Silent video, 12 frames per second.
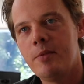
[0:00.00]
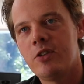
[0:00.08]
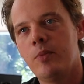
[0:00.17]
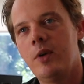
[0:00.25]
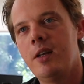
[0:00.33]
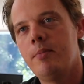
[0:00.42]

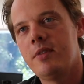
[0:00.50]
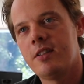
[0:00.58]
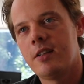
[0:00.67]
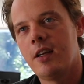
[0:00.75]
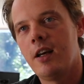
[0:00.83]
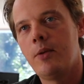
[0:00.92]
name's Tom
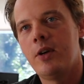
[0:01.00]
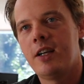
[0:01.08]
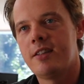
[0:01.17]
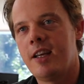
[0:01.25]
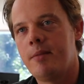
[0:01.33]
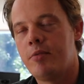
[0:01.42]
Williams. I
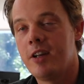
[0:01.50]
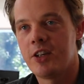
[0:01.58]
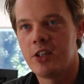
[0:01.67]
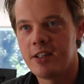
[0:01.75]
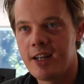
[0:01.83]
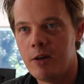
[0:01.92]
work as a
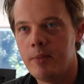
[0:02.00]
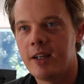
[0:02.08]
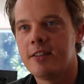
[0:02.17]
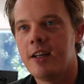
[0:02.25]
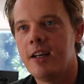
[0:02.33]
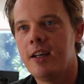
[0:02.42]
production sound
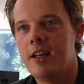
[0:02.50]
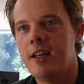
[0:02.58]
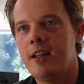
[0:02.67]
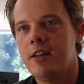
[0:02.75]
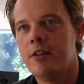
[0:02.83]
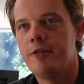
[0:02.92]
mixer
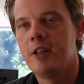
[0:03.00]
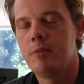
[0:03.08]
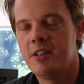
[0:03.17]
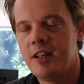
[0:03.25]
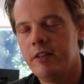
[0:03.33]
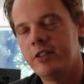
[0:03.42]
in
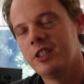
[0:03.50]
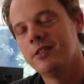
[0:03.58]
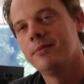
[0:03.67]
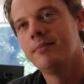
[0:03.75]
film and television.